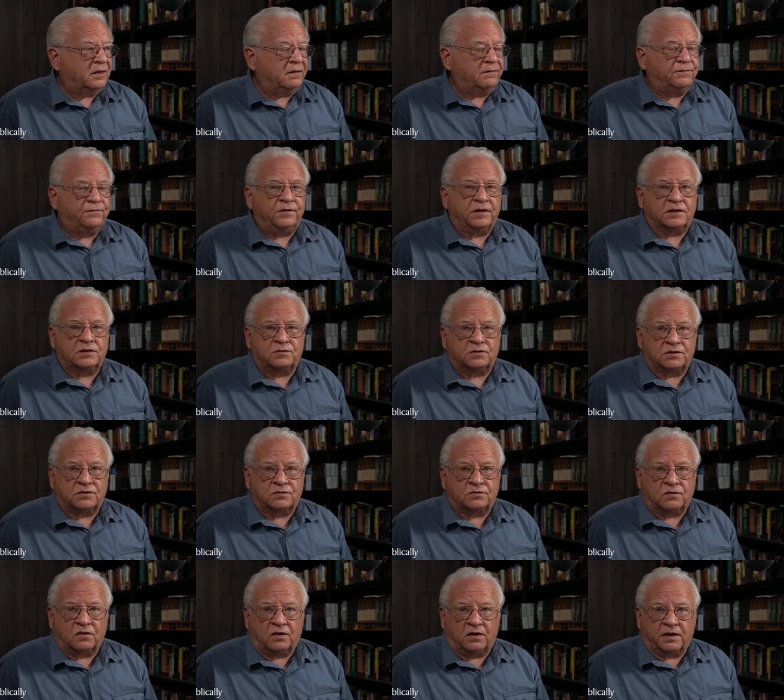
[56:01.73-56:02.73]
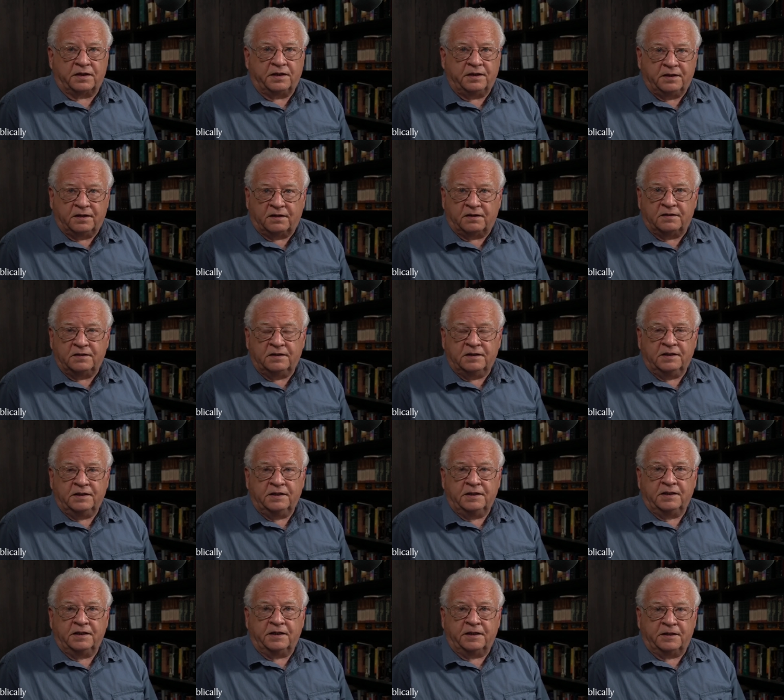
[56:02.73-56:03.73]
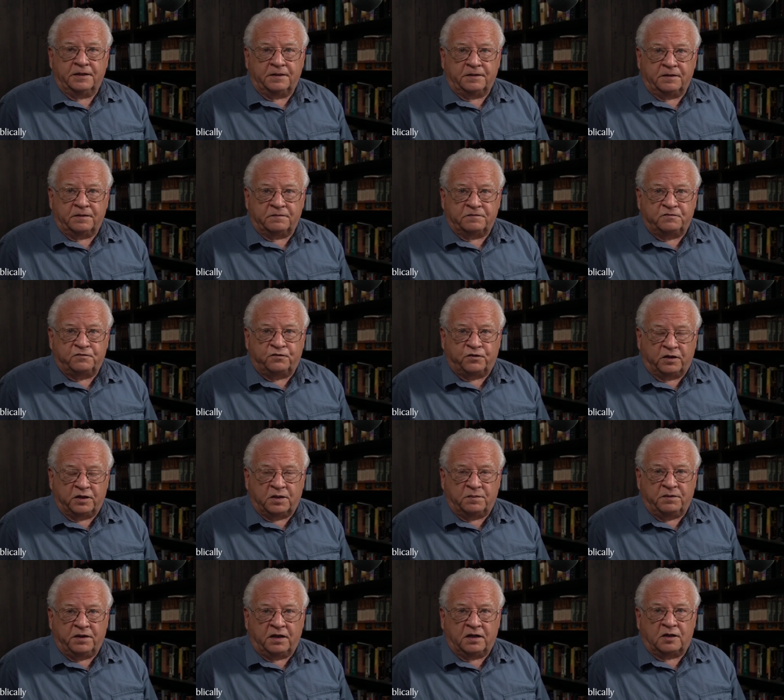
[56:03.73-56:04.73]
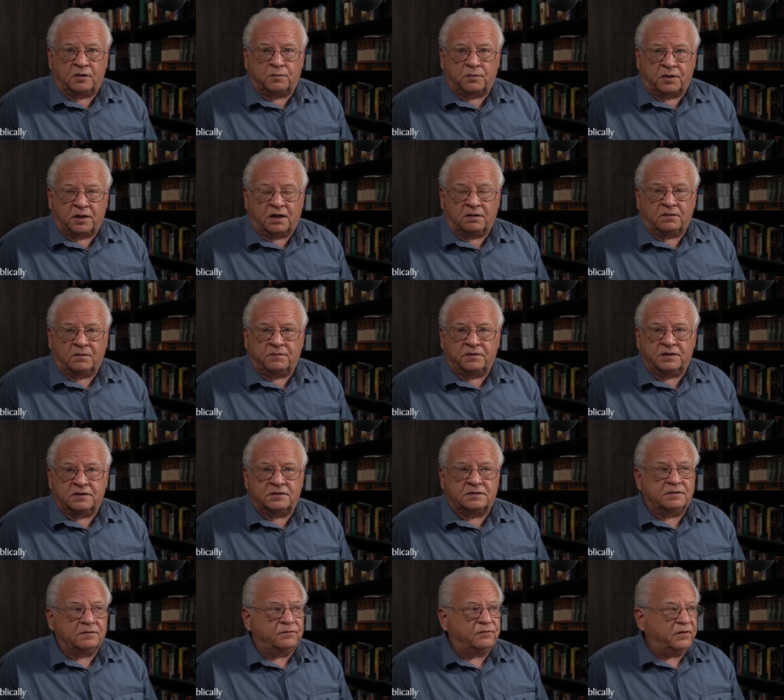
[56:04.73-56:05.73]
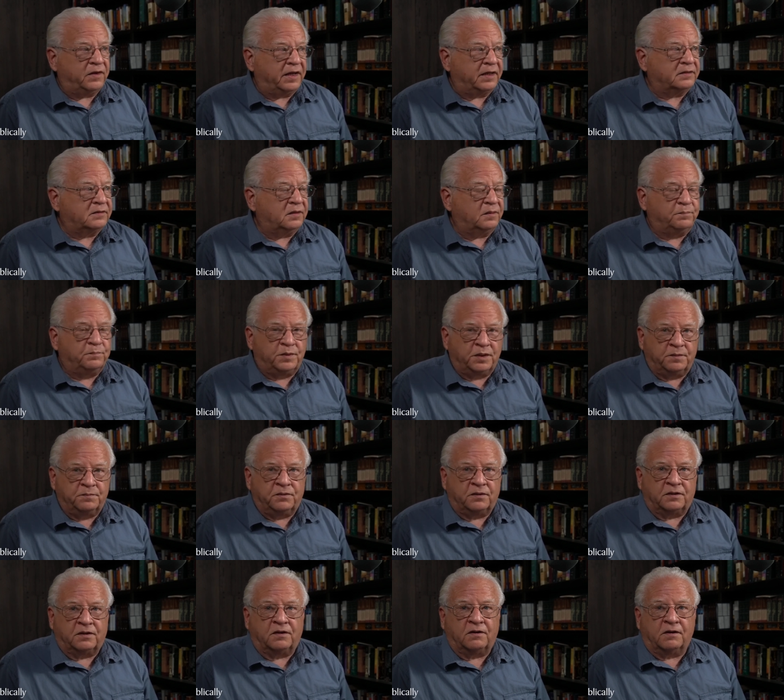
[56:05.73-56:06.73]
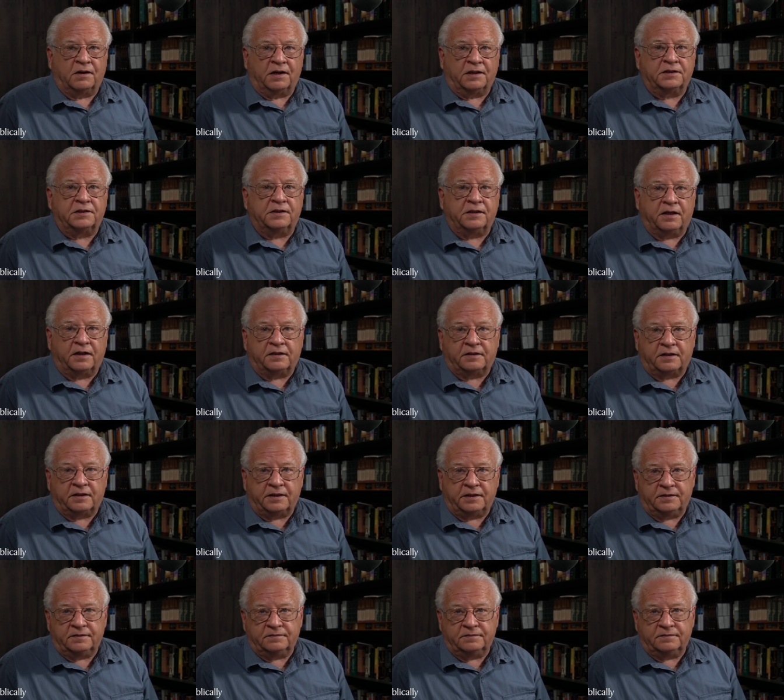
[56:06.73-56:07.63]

to fix what's wrong here. And the fundamental problem is the fact that people are ungodly.